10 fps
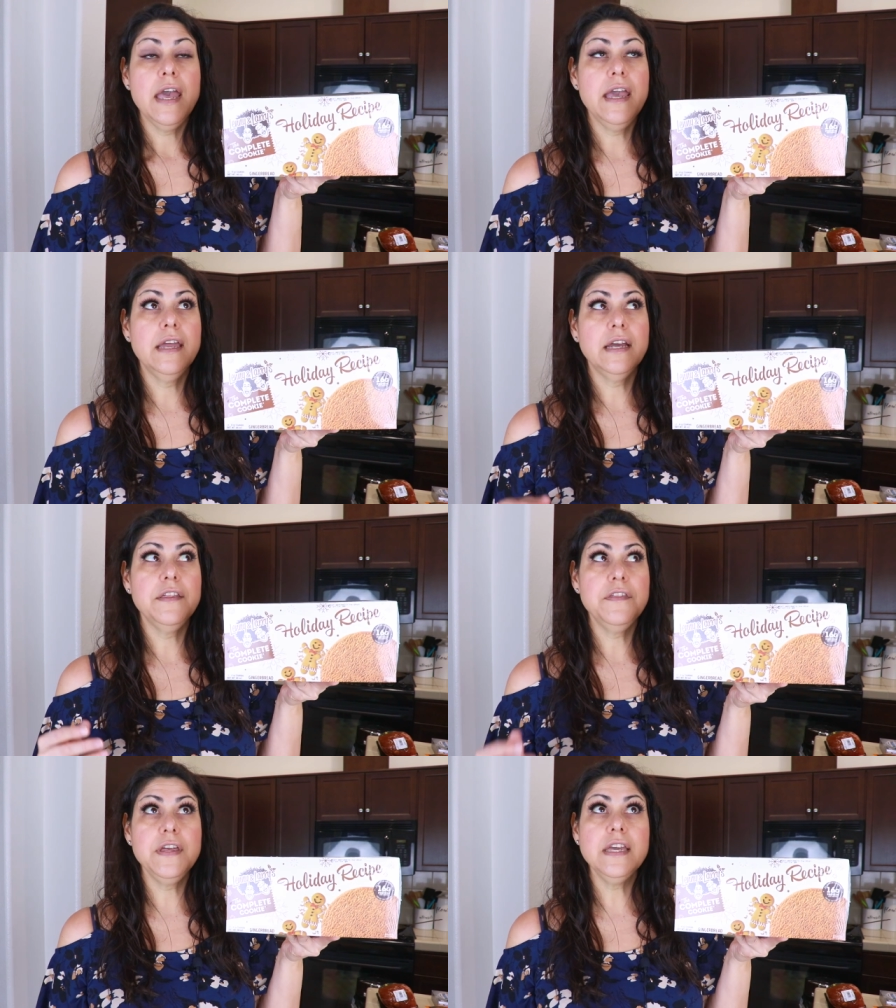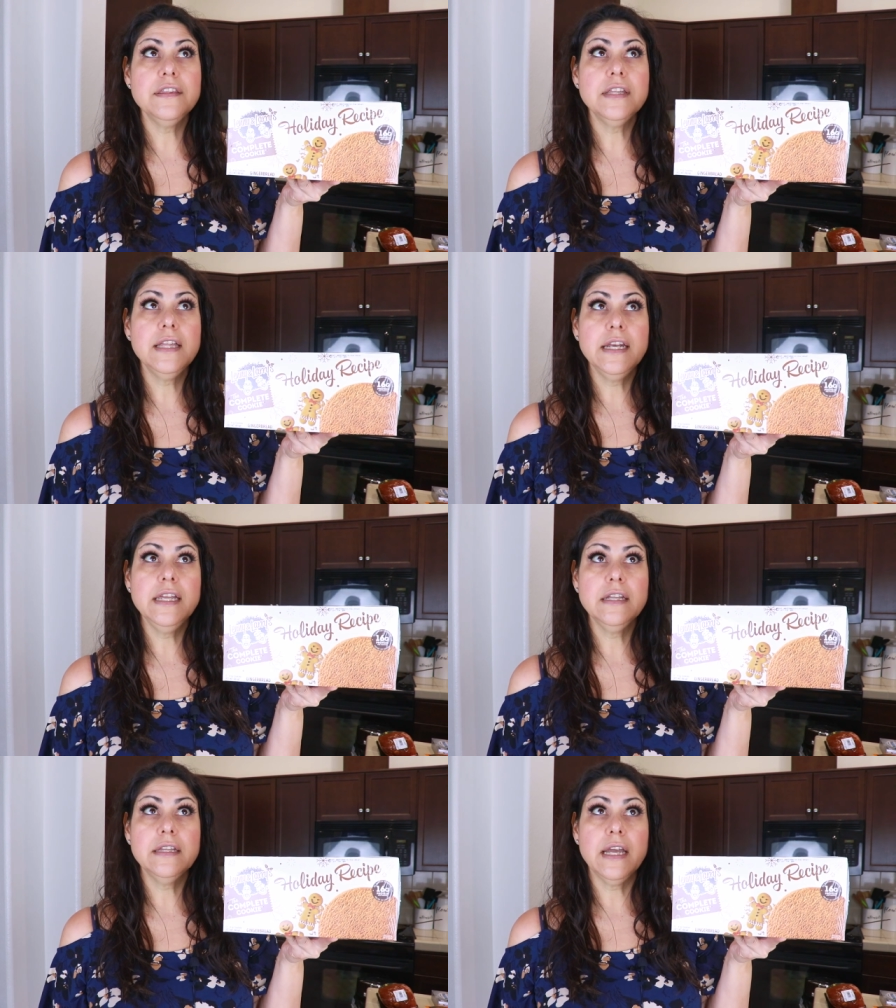And I think the
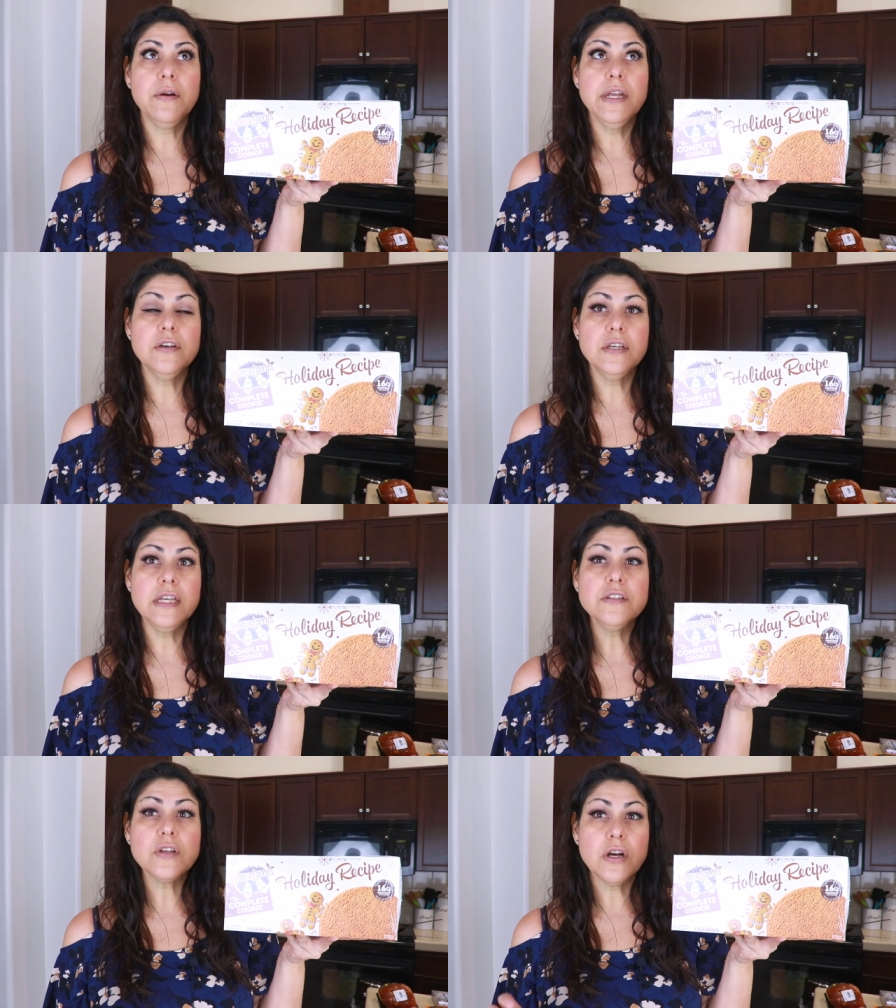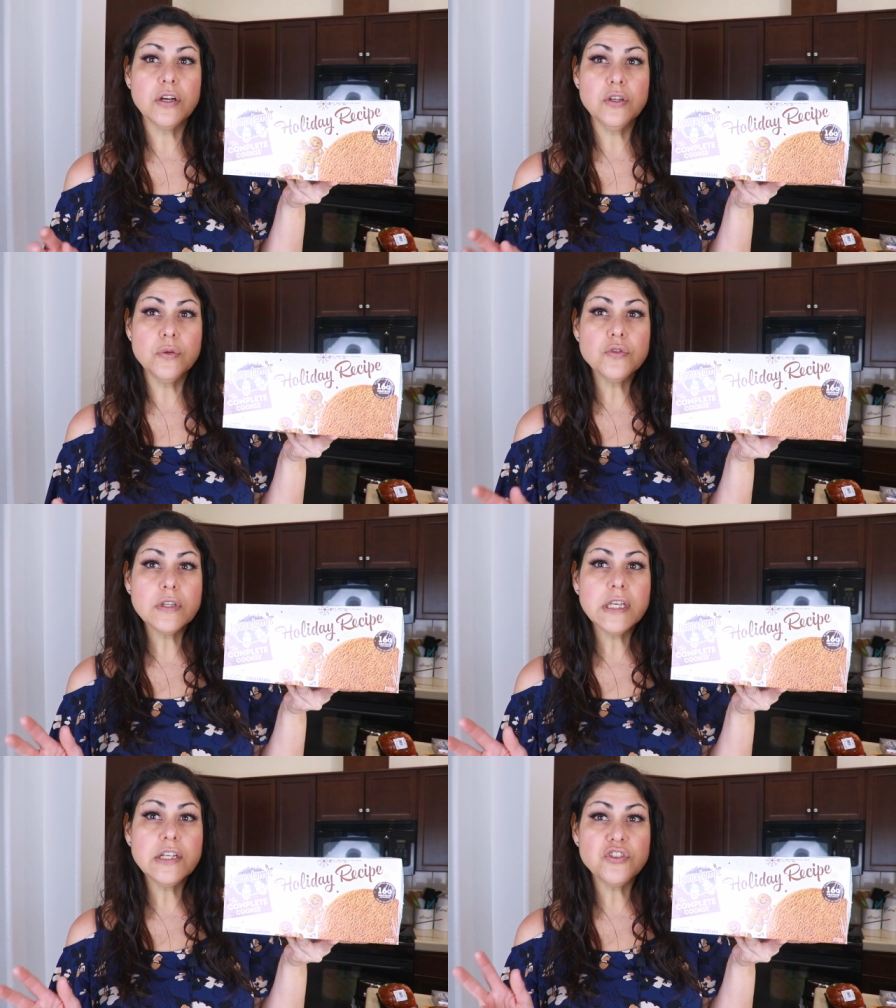Lenny and Larry cookies are
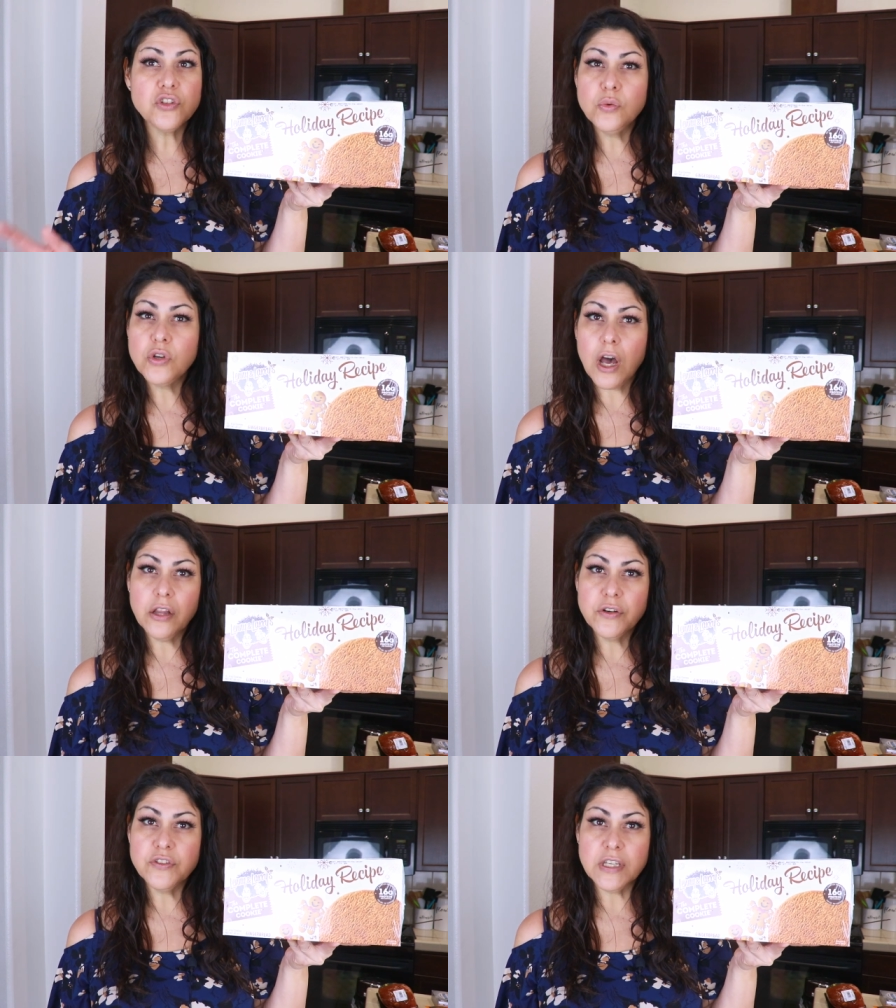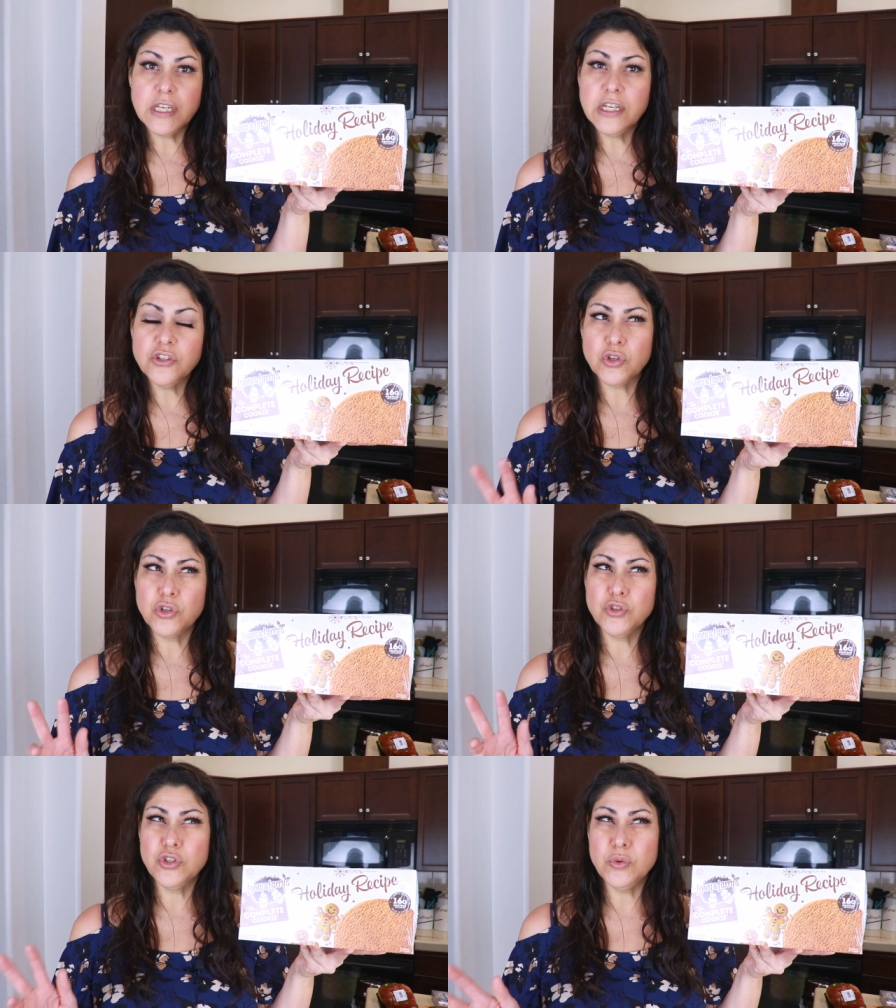usually $2 each
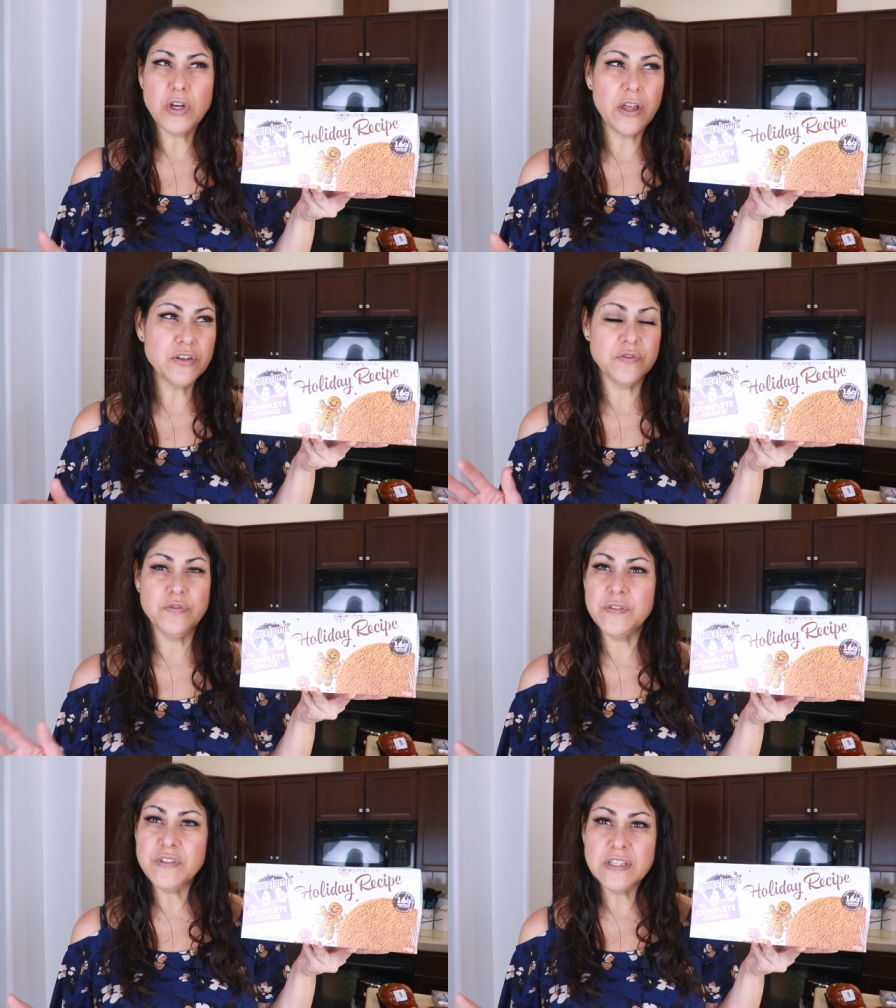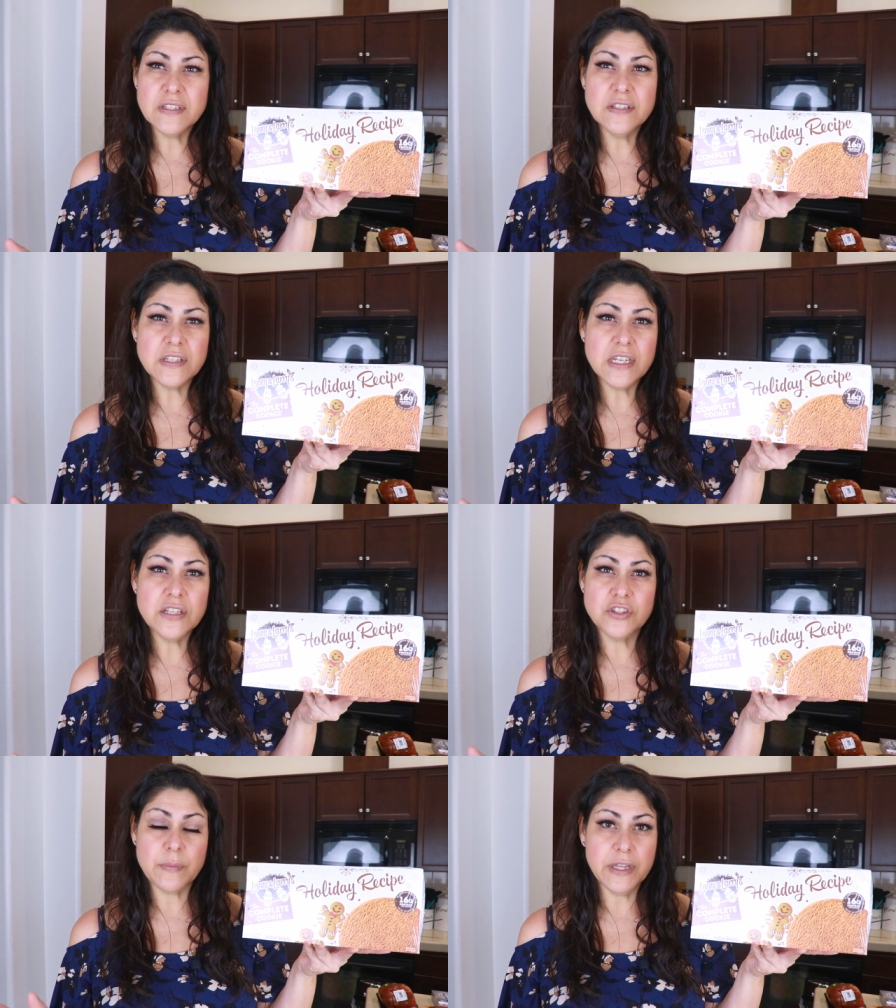or $2.50
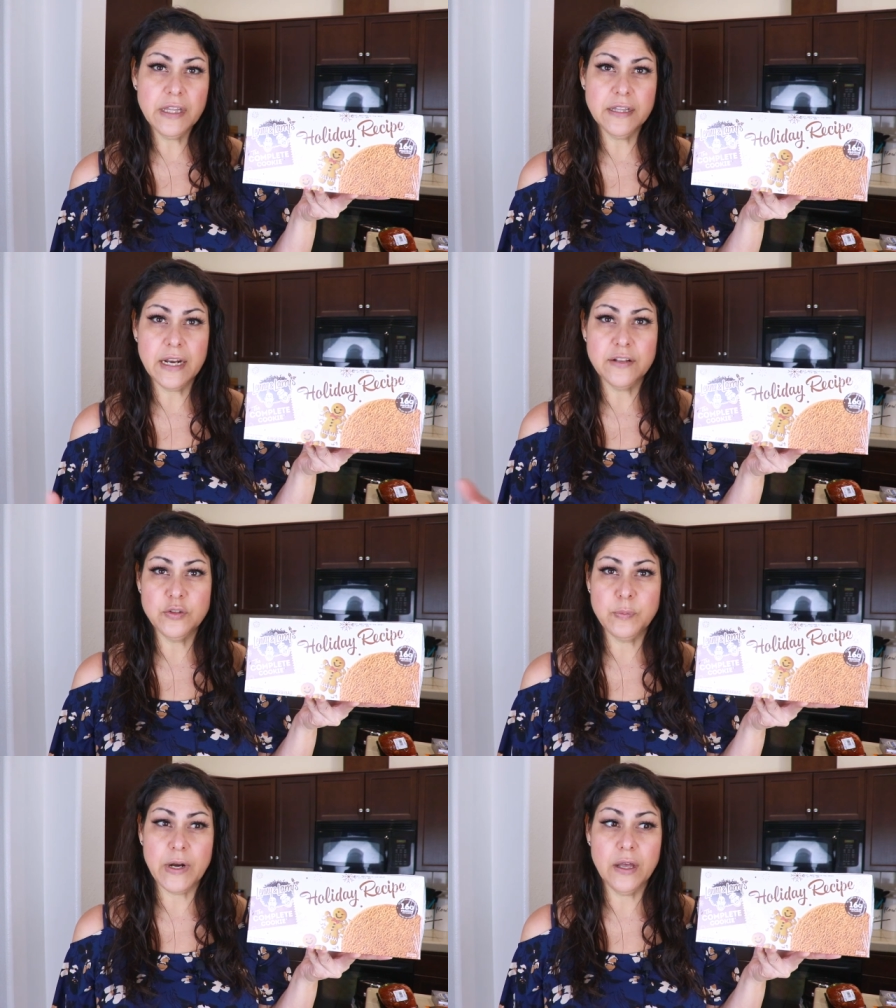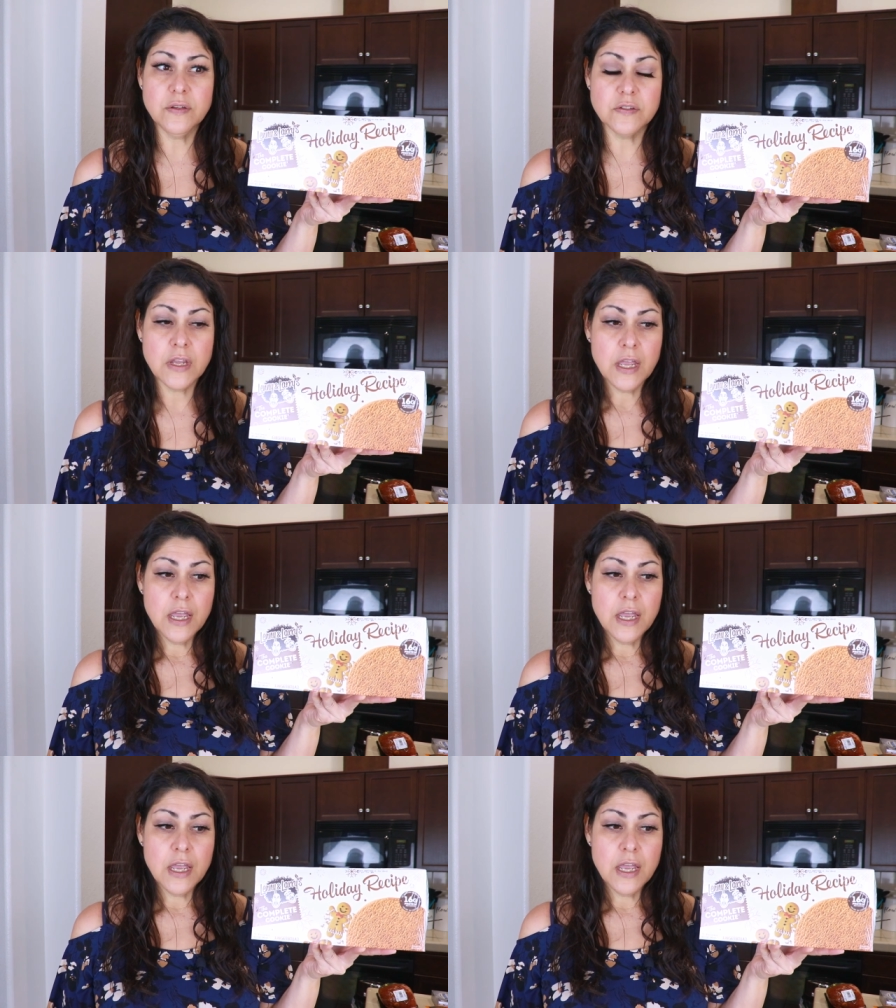each, something like that at Sprouts.